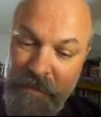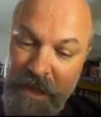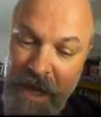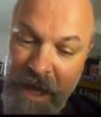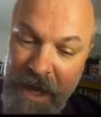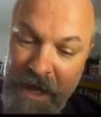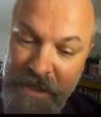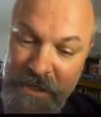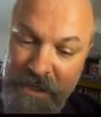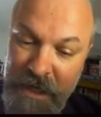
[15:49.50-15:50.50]

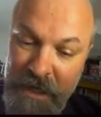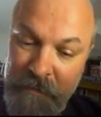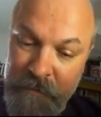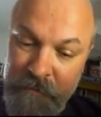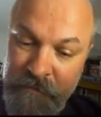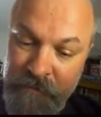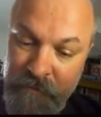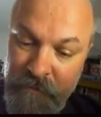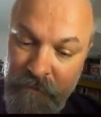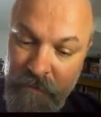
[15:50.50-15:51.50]
and um,
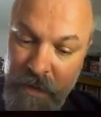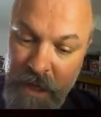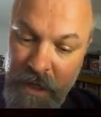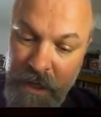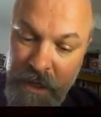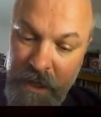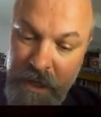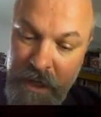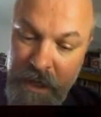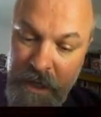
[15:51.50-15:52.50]

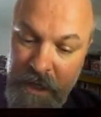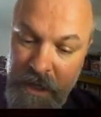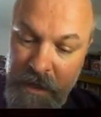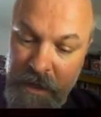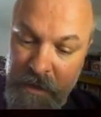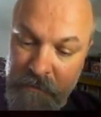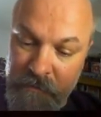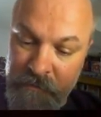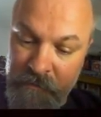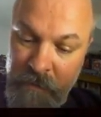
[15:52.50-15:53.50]
um,
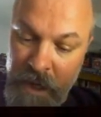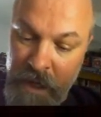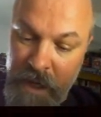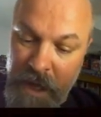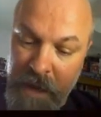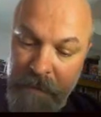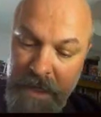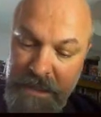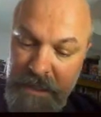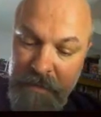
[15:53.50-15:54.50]
it
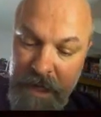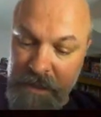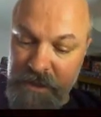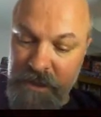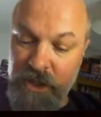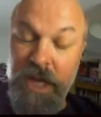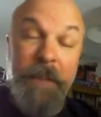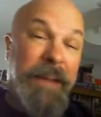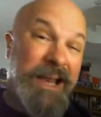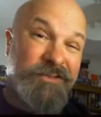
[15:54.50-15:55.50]
basically means that you get a
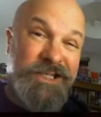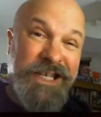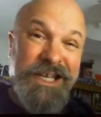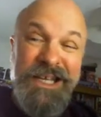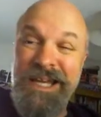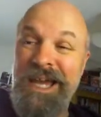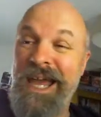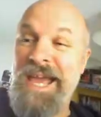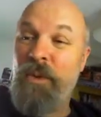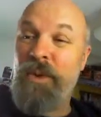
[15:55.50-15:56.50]
penalty
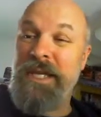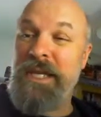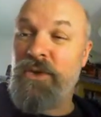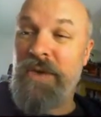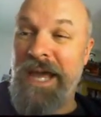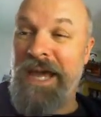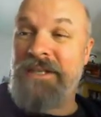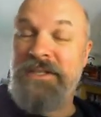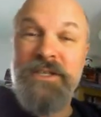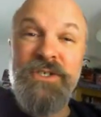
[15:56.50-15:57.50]
within your
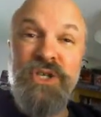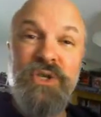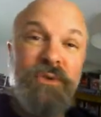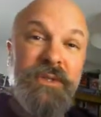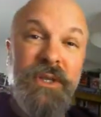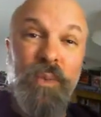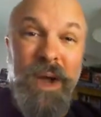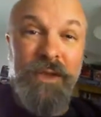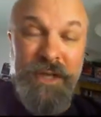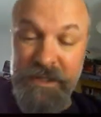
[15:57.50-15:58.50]
land to the
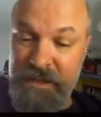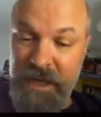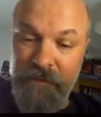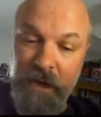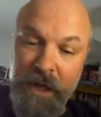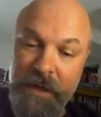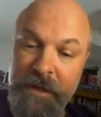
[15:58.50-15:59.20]
wellness, if you like.